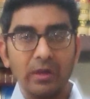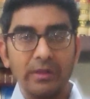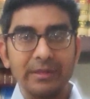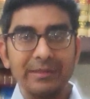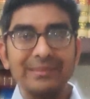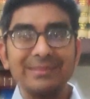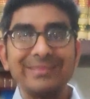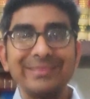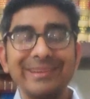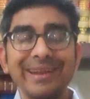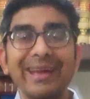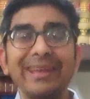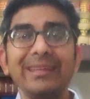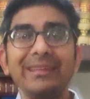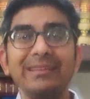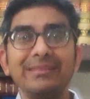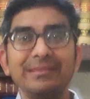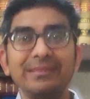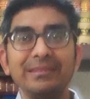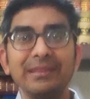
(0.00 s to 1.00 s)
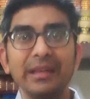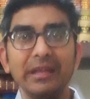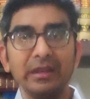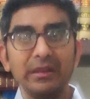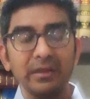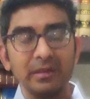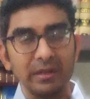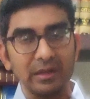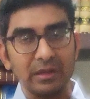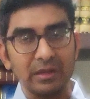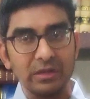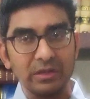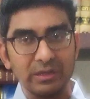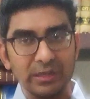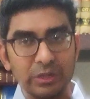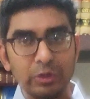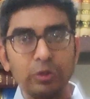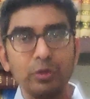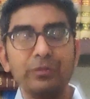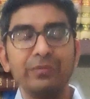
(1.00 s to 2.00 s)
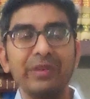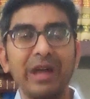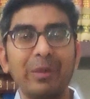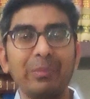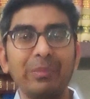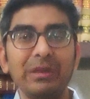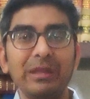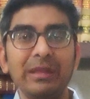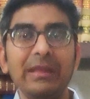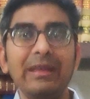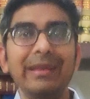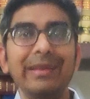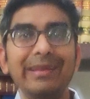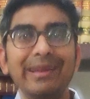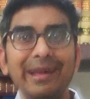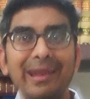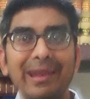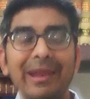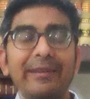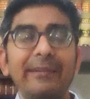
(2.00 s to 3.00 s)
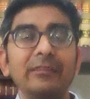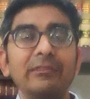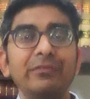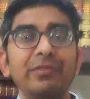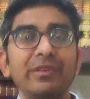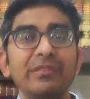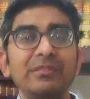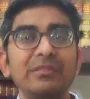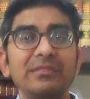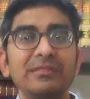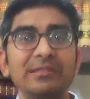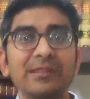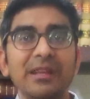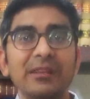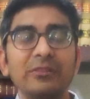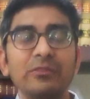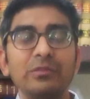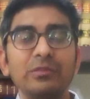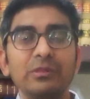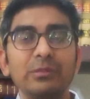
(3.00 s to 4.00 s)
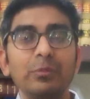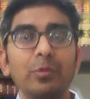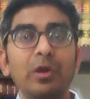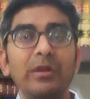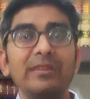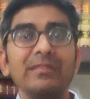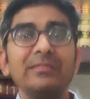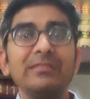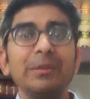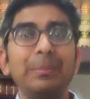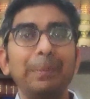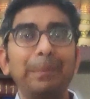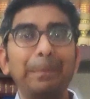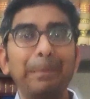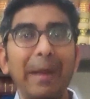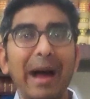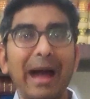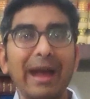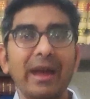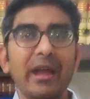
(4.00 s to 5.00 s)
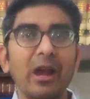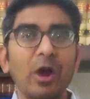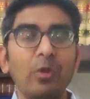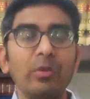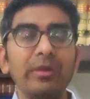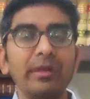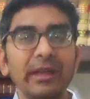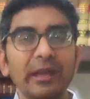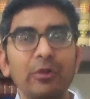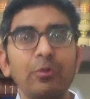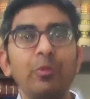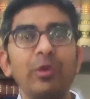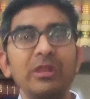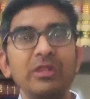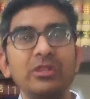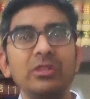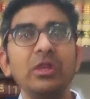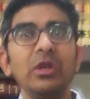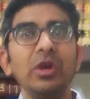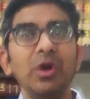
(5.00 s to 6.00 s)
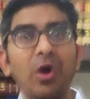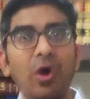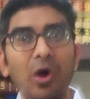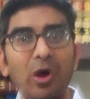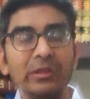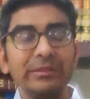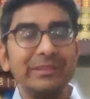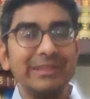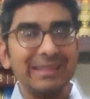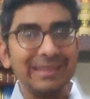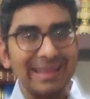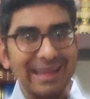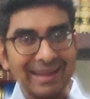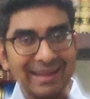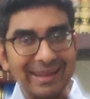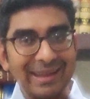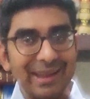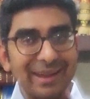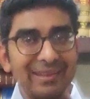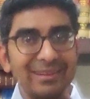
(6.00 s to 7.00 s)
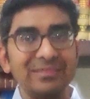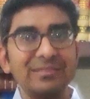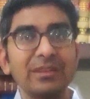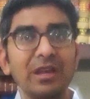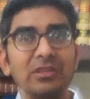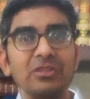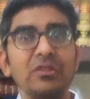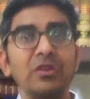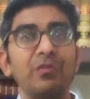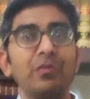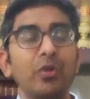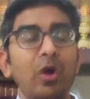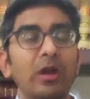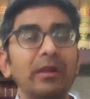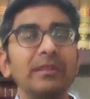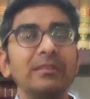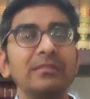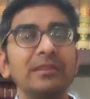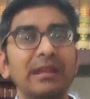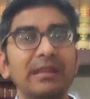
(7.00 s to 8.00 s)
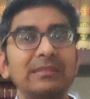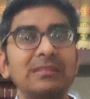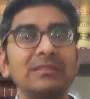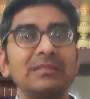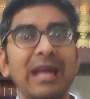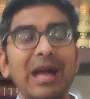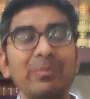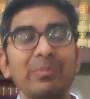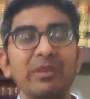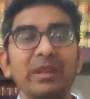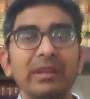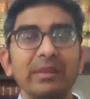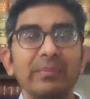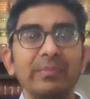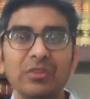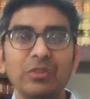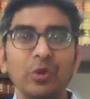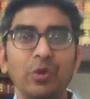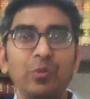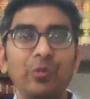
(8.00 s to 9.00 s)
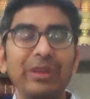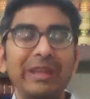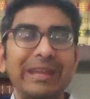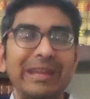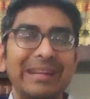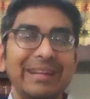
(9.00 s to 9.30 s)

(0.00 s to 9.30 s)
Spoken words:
daughter's rights in a Hindu family, let us first discuss what is the background in which all the entire discussion of daughter's rights is happening. So we